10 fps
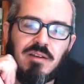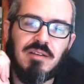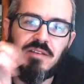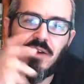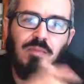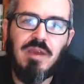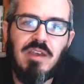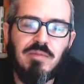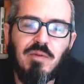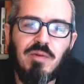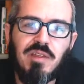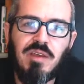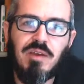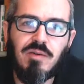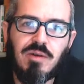So peace be with
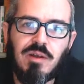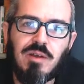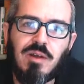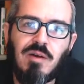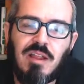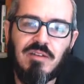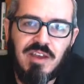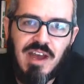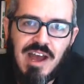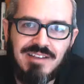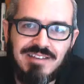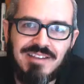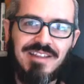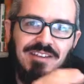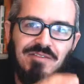you. I love you guys.
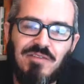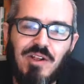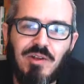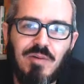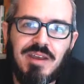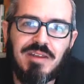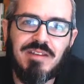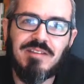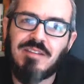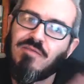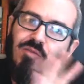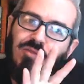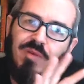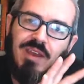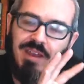Thanks for following. This is the
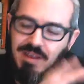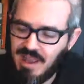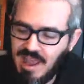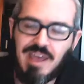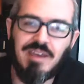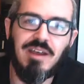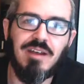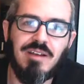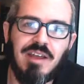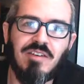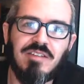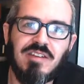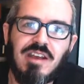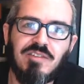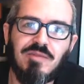4th week, and here's to
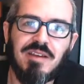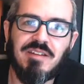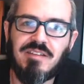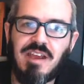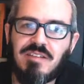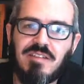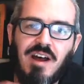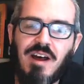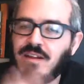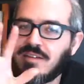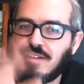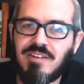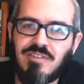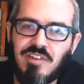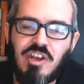next week. Stay on
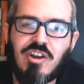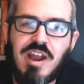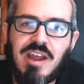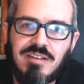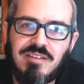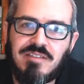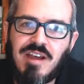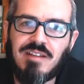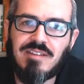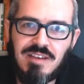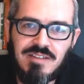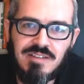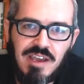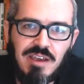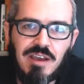
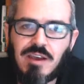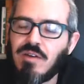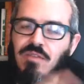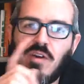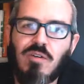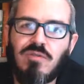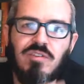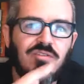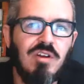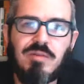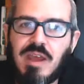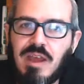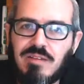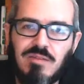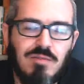curate.cc for all future
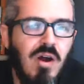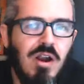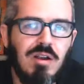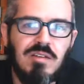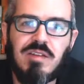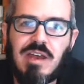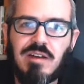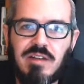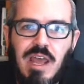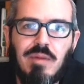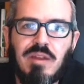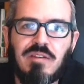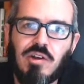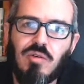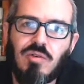updates, from arts to entertainment
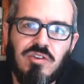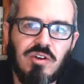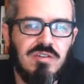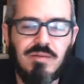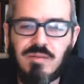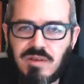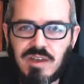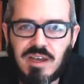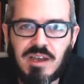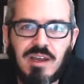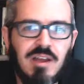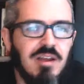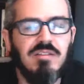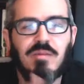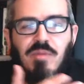to culture to music
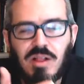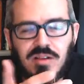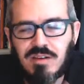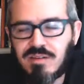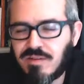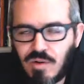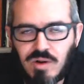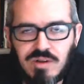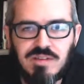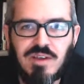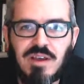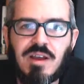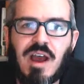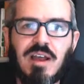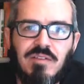to politics, of course.
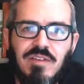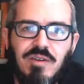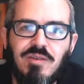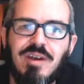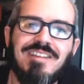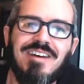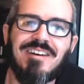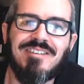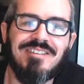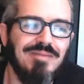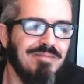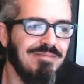I love you. Talk to you soon.